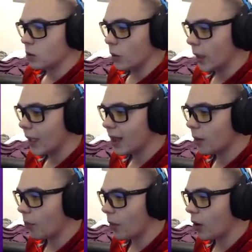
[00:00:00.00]
So we're going to get
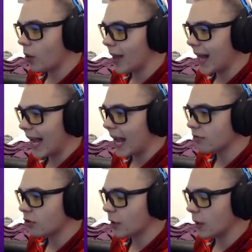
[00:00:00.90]
the ball back
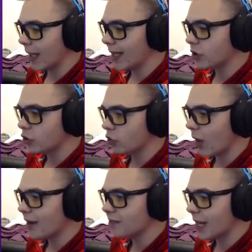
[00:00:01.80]
after Atlanta
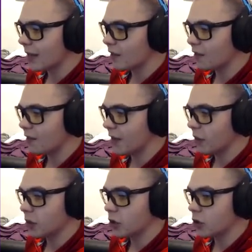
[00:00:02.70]
drives down the
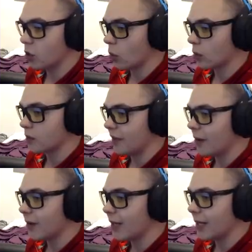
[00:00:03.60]
field and scores
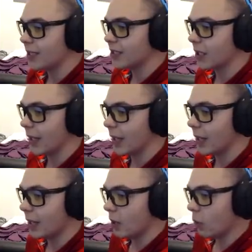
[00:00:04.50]
very easily.